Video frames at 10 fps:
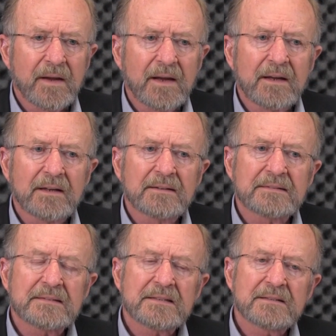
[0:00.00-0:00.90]

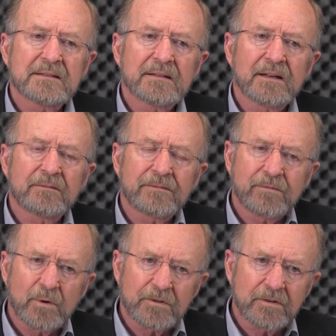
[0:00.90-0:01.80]
And
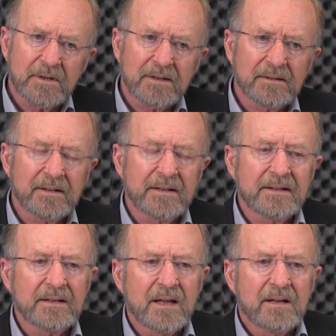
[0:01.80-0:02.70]

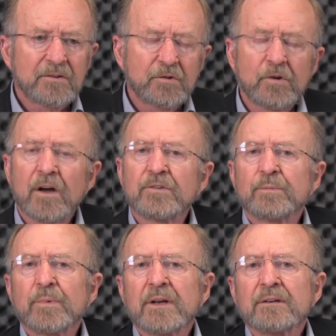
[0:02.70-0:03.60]
unfortunately,
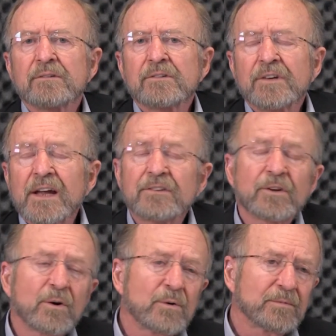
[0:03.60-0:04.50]
judgment
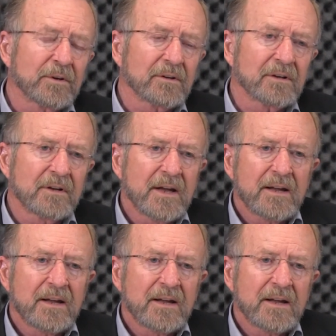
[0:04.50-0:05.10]
takes over,